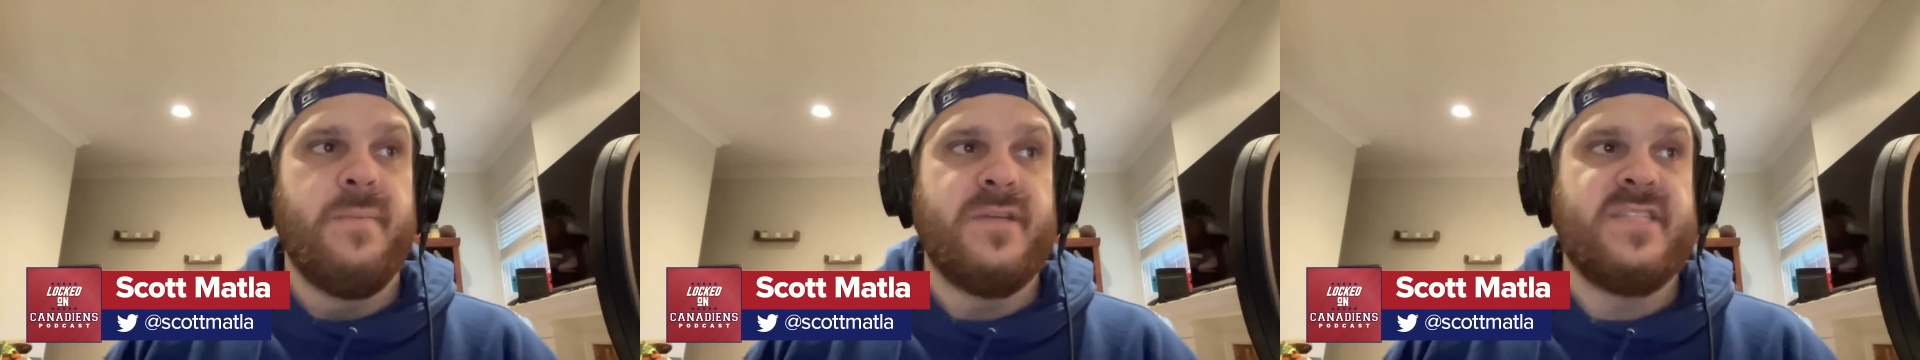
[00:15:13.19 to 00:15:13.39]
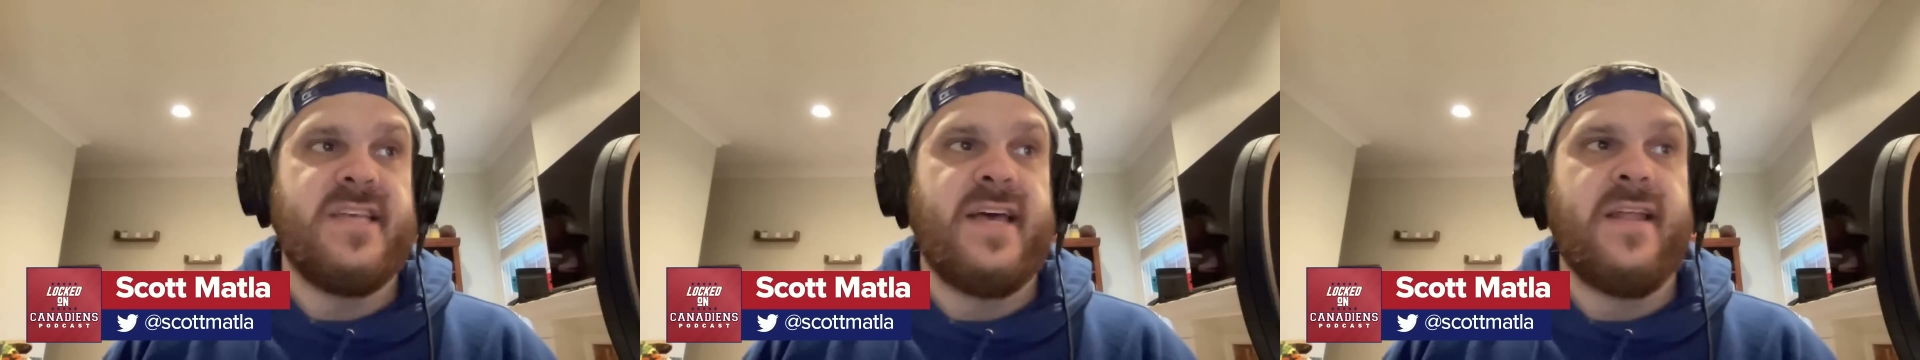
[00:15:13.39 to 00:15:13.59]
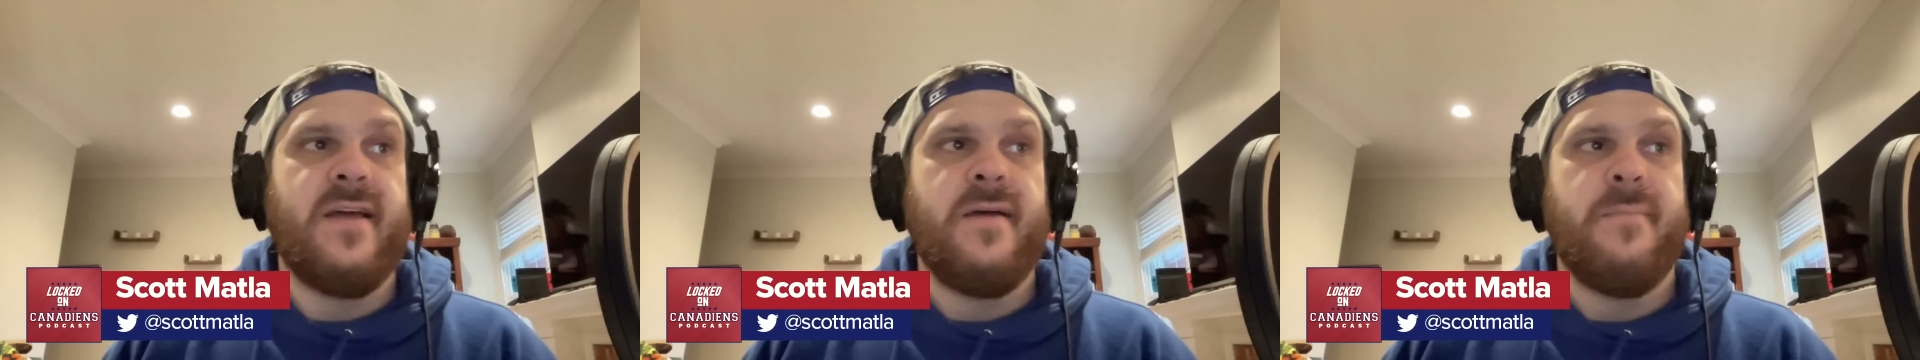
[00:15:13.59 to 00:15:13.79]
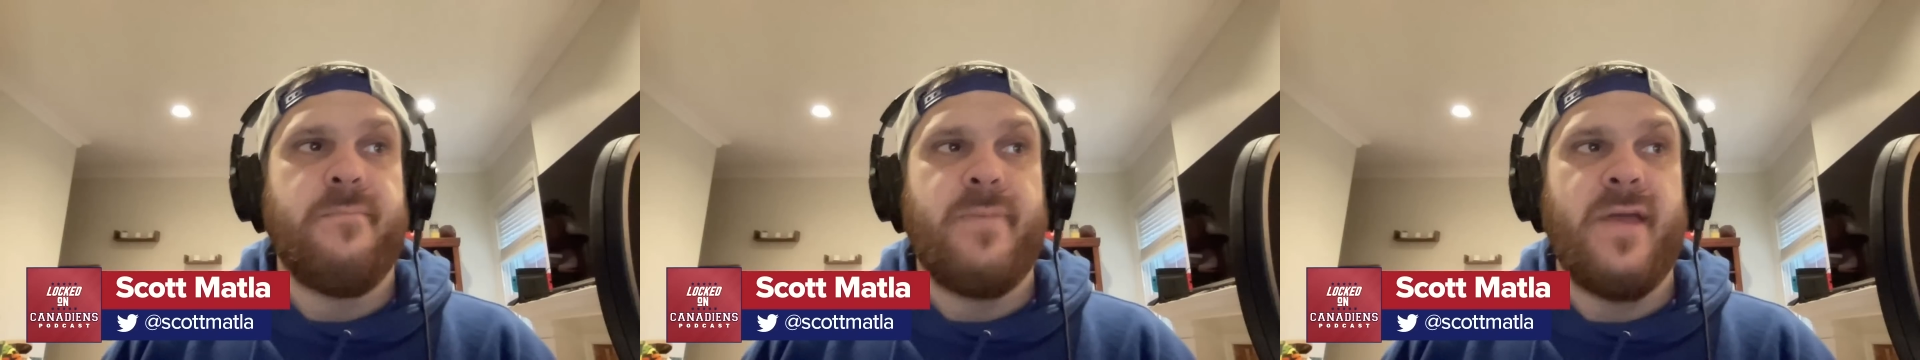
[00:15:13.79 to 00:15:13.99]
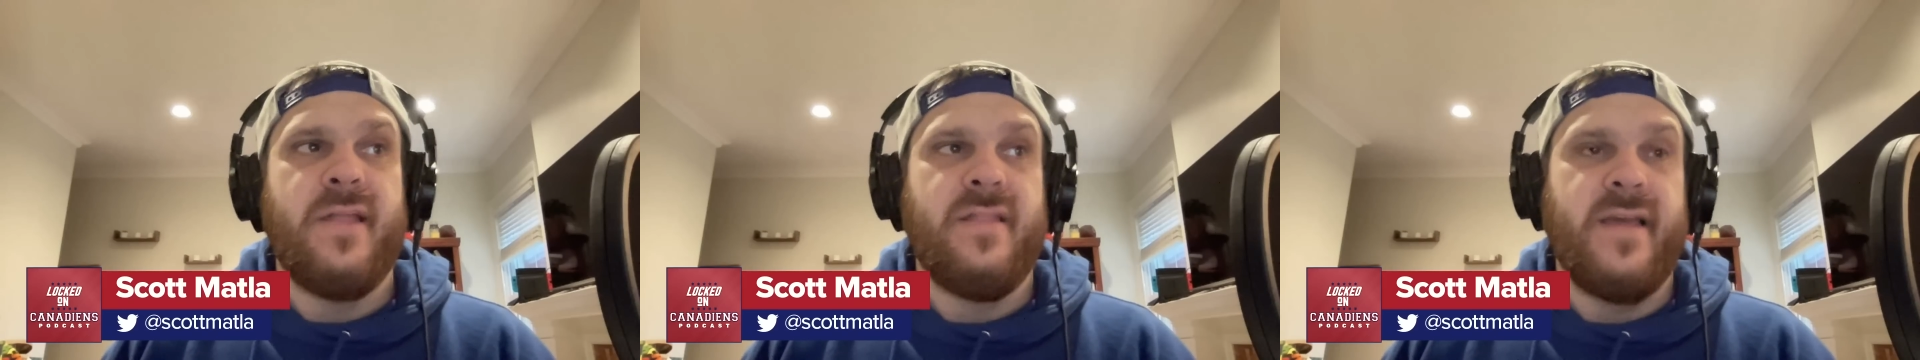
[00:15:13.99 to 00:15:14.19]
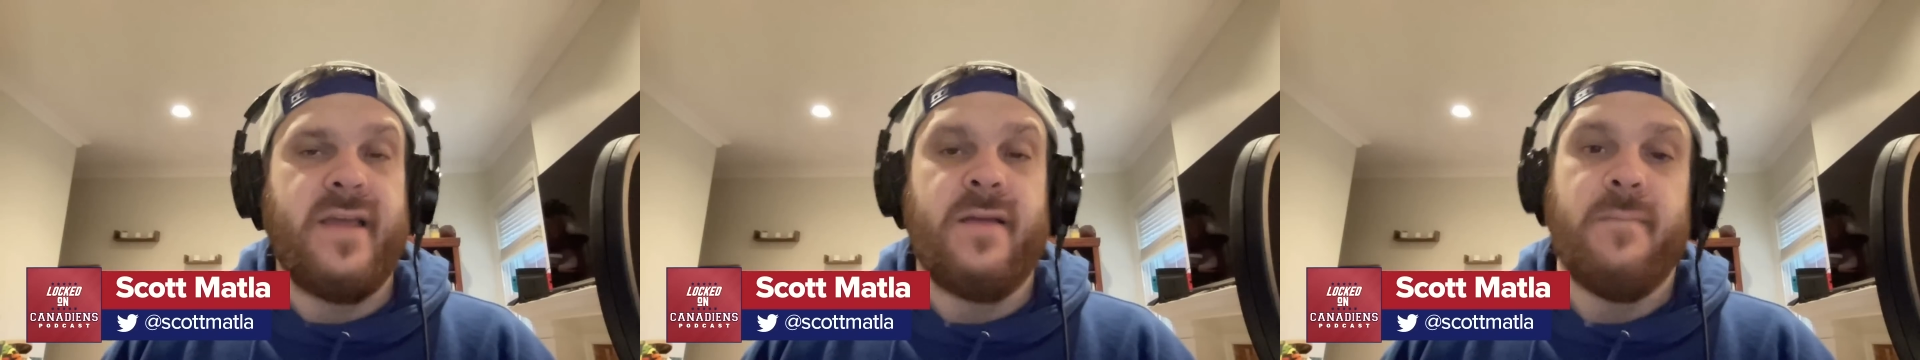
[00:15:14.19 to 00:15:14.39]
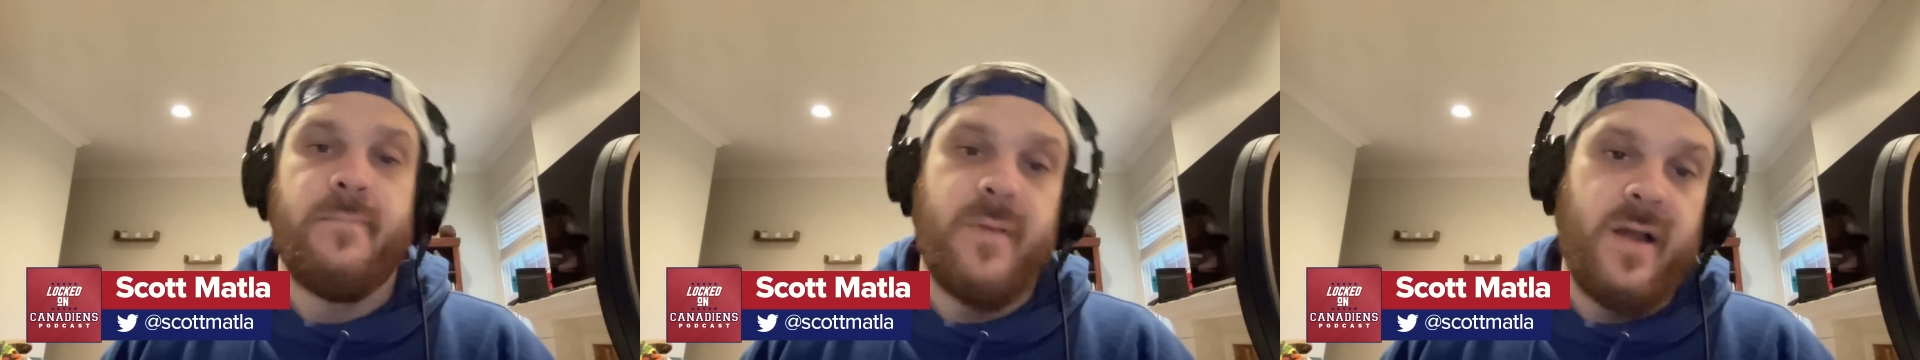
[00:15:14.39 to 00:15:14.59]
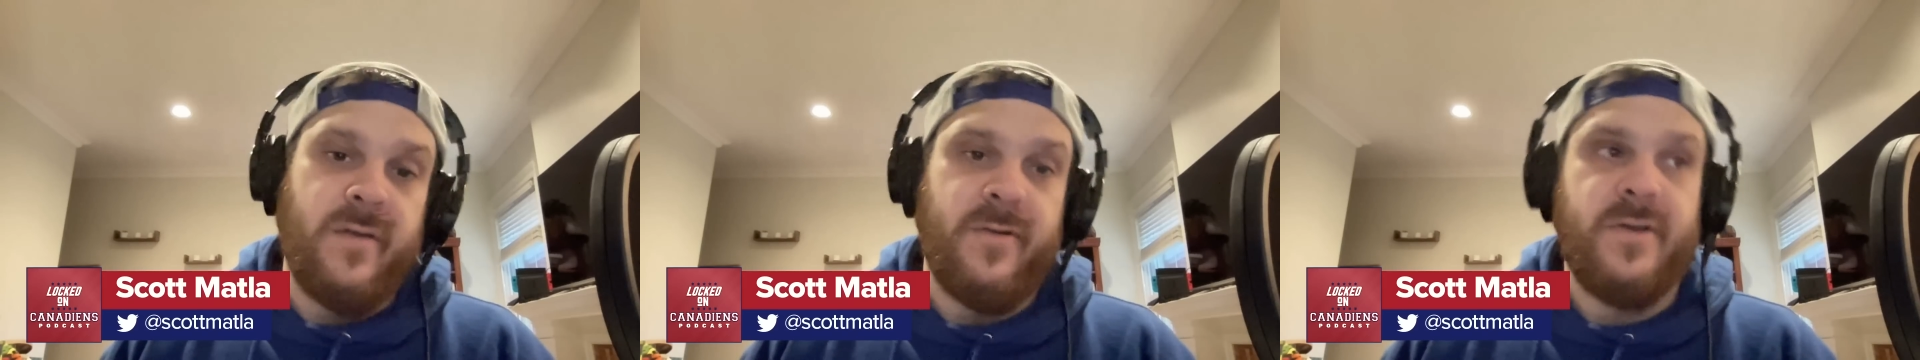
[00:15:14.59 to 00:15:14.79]
Pizzetta, Pitlick,
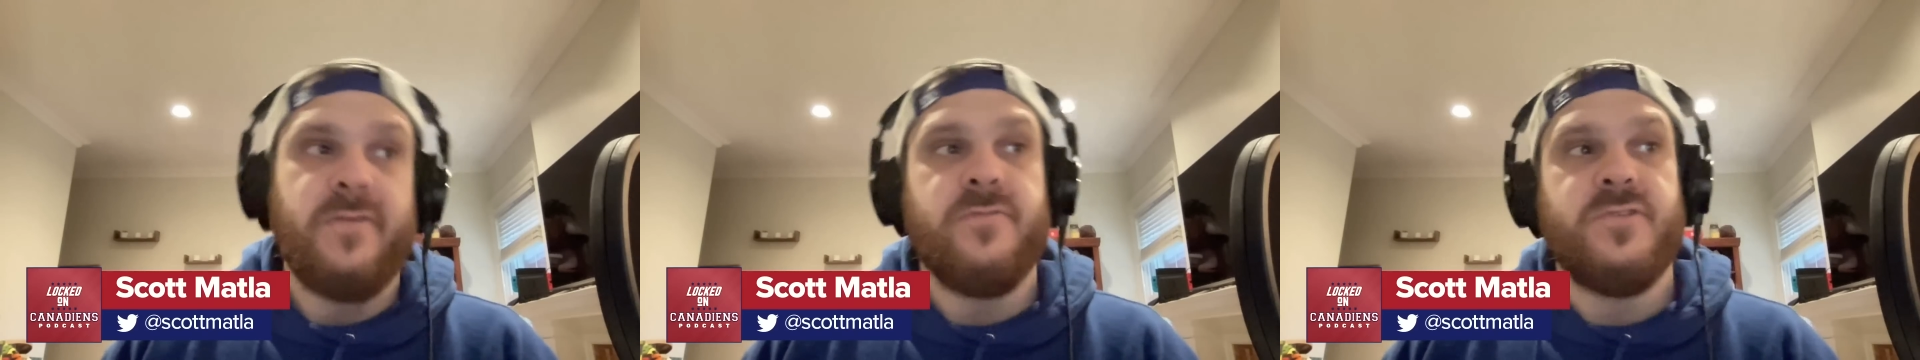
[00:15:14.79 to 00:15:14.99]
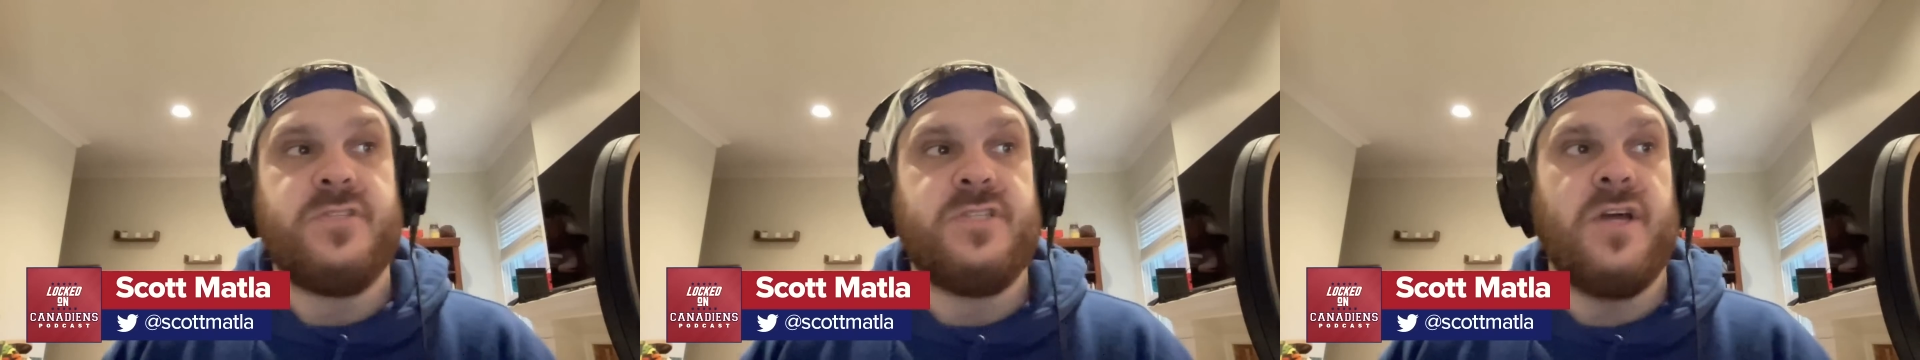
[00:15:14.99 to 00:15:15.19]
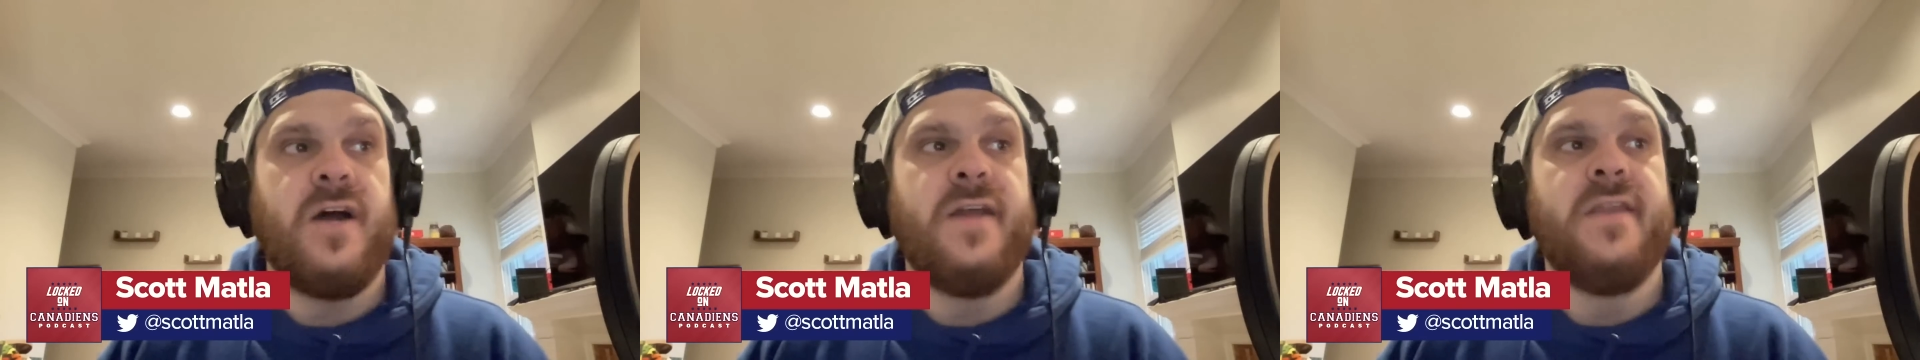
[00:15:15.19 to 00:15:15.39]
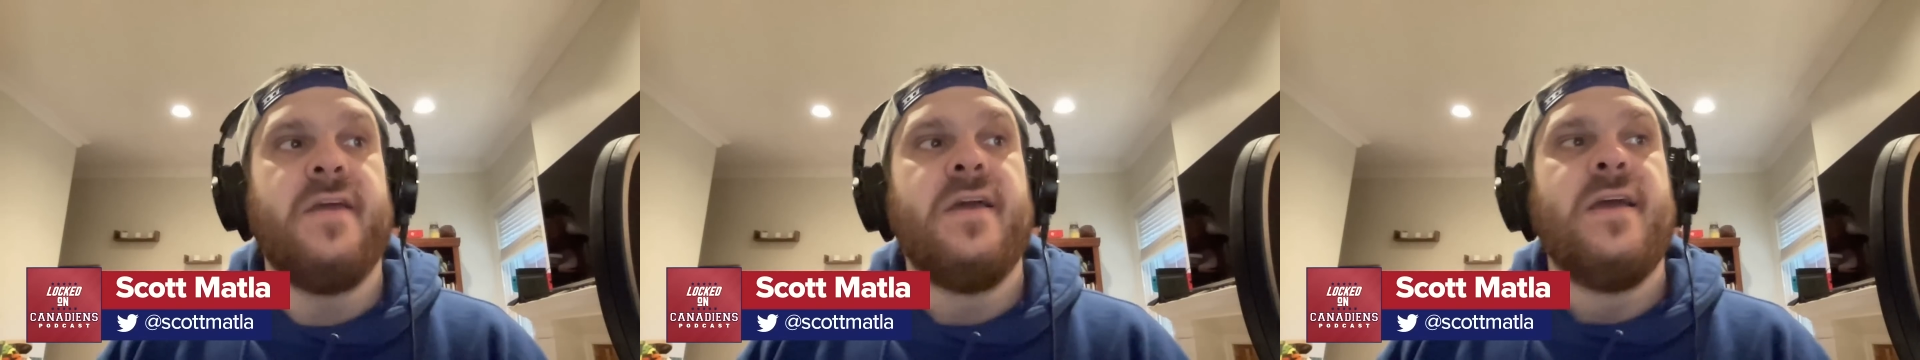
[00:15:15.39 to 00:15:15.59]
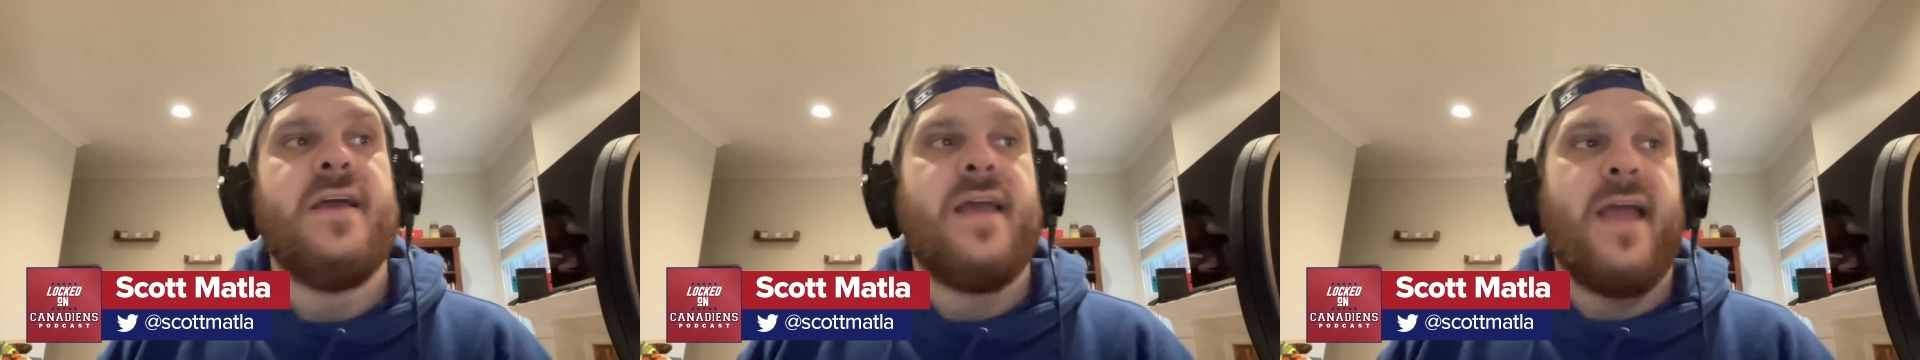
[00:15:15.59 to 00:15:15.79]
Byron, who's done,